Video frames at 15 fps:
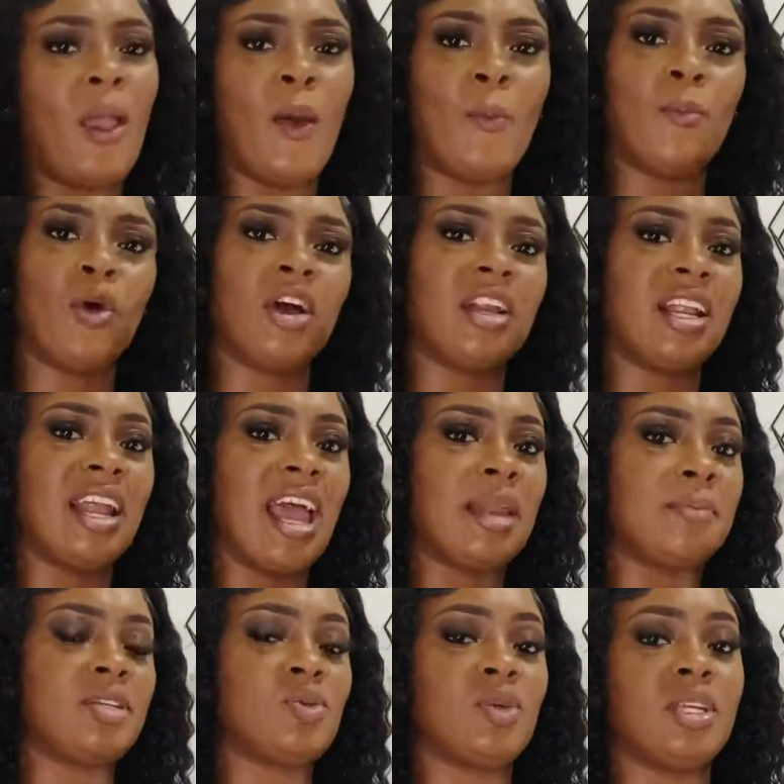borderline
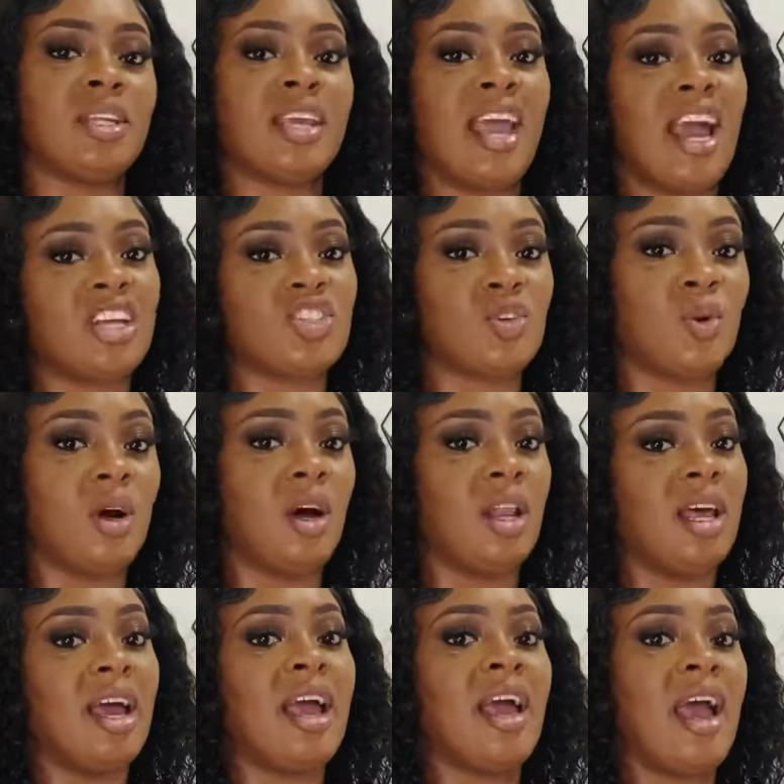between casual
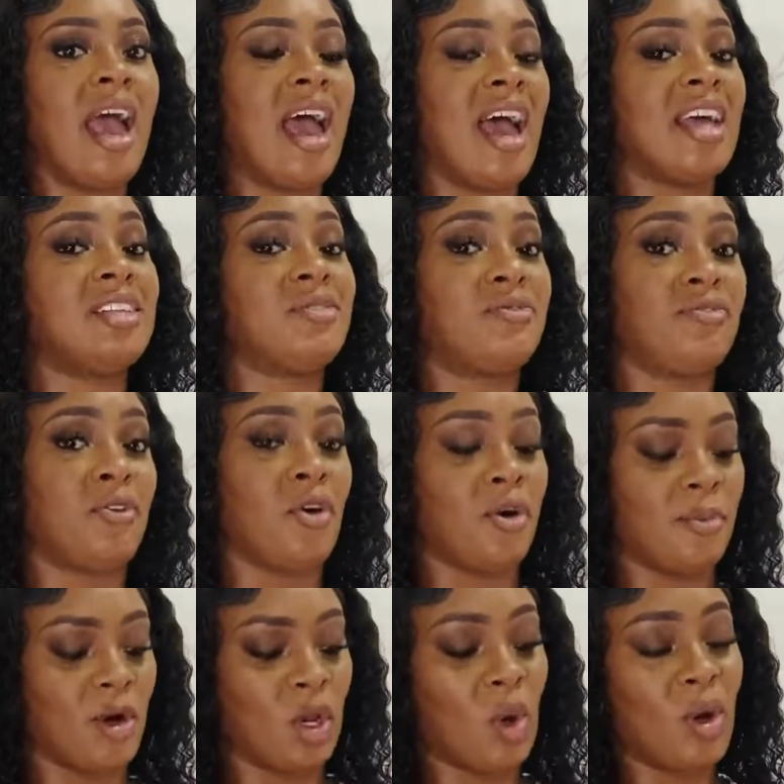and
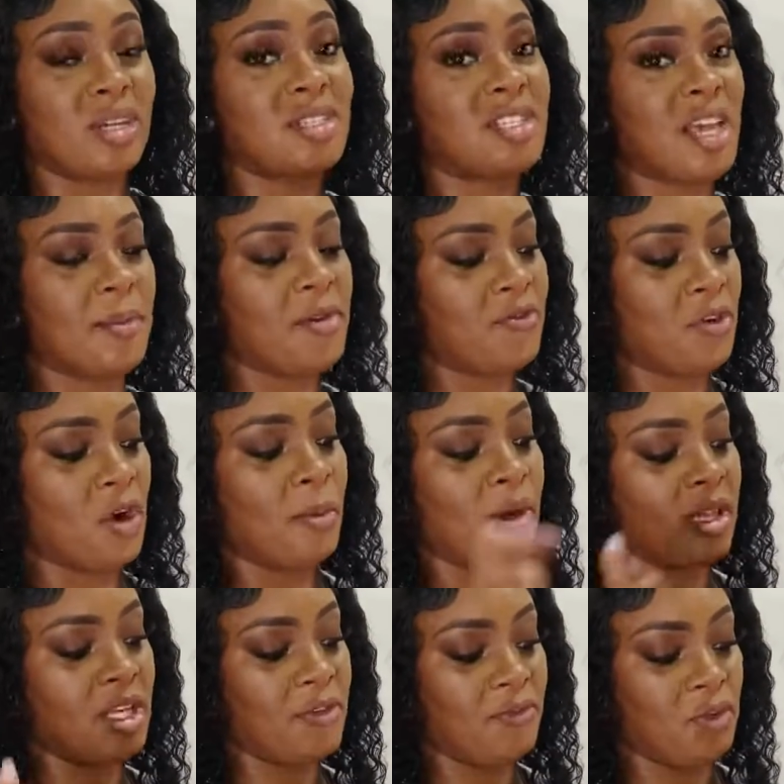formal, or semi-formal
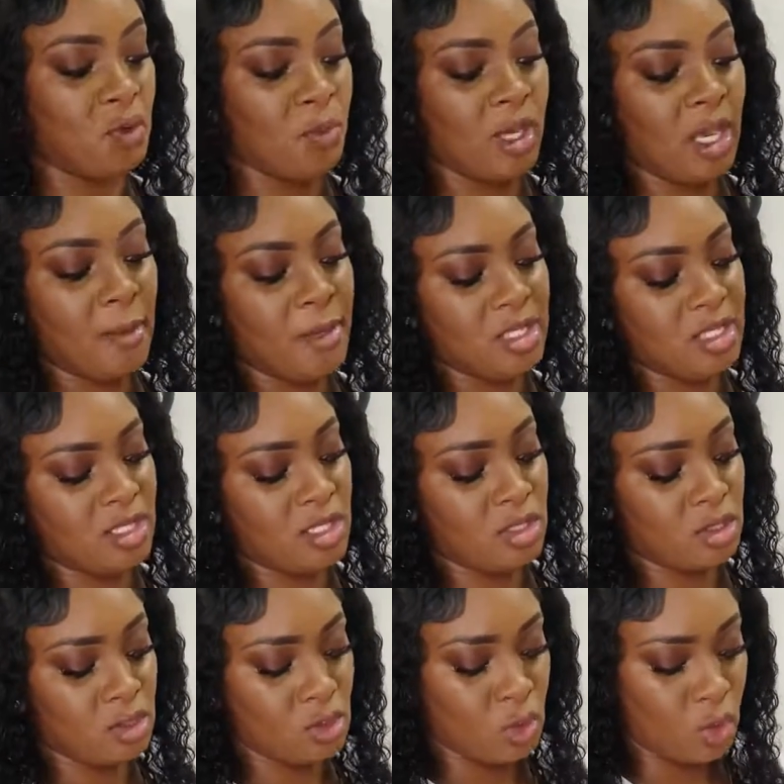if you may, but it is
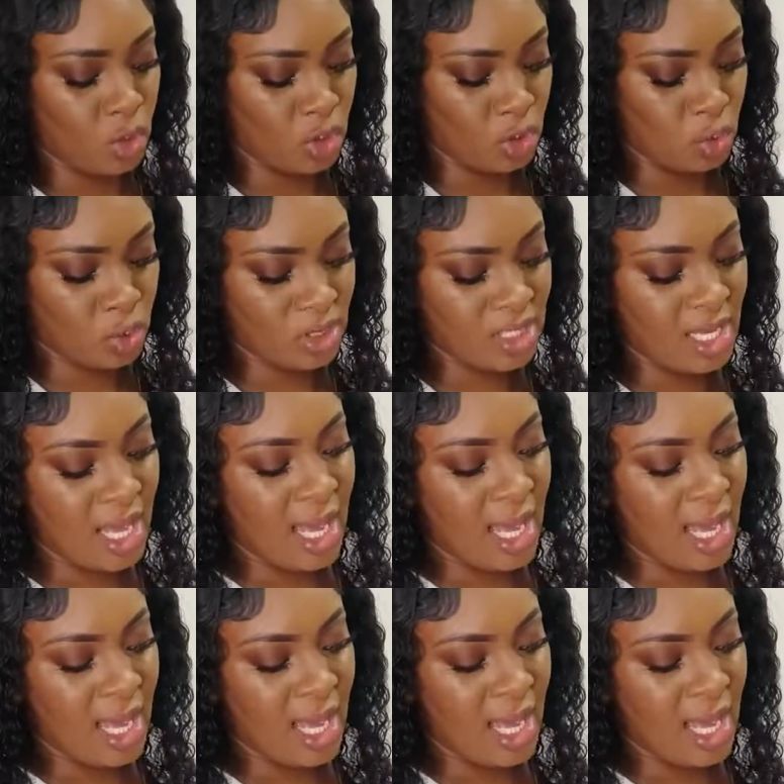so cute.